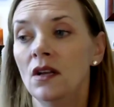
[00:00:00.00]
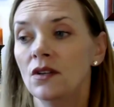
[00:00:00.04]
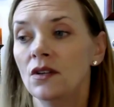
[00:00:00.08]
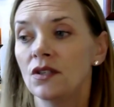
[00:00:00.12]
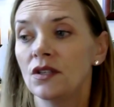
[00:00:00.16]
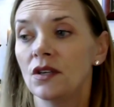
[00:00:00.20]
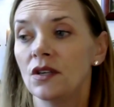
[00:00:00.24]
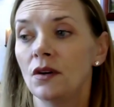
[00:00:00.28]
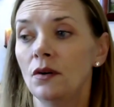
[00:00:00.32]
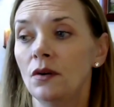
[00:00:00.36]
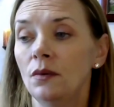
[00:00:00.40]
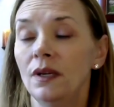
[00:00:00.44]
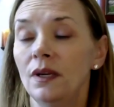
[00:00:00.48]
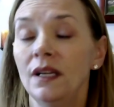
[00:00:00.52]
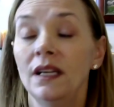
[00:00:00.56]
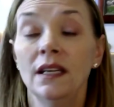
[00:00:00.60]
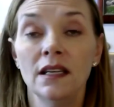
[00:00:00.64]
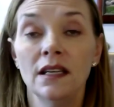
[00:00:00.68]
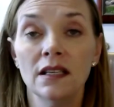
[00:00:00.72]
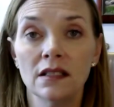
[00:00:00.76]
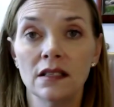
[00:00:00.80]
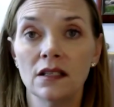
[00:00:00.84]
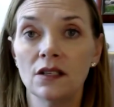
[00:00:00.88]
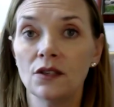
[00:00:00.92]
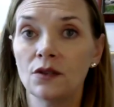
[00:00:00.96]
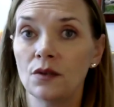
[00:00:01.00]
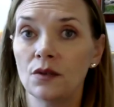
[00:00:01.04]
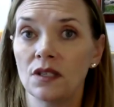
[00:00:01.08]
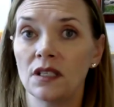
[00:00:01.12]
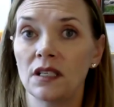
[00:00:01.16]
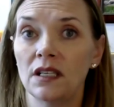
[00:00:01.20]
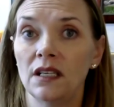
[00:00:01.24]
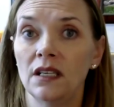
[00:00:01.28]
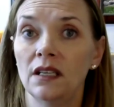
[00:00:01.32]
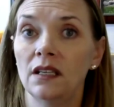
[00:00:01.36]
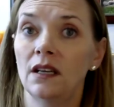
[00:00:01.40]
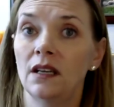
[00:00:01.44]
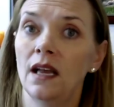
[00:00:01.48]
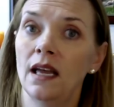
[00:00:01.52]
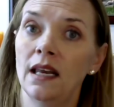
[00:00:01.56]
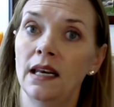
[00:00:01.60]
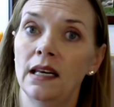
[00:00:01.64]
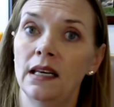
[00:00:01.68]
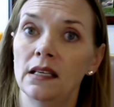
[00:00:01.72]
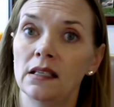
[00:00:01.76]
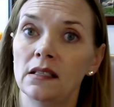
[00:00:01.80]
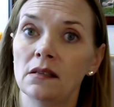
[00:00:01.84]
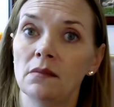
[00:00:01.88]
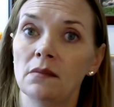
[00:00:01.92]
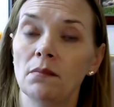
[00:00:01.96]
So it is interesting and
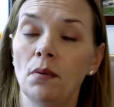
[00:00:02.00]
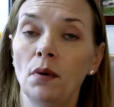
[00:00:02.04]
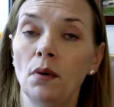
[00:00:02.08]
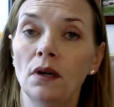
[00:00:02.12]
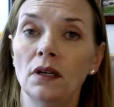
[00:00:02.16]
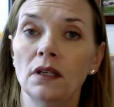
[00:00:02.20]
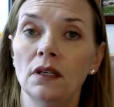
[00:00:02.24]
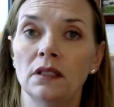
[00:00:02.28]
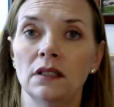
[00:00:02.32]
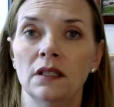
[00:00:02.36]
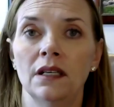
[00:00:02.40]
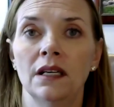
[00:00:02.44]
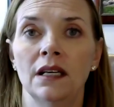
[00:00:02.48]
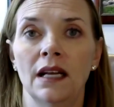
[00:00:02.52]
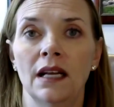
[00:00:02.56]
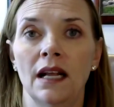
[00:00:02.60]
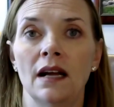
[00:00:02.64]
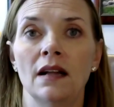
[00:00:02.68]
it is important in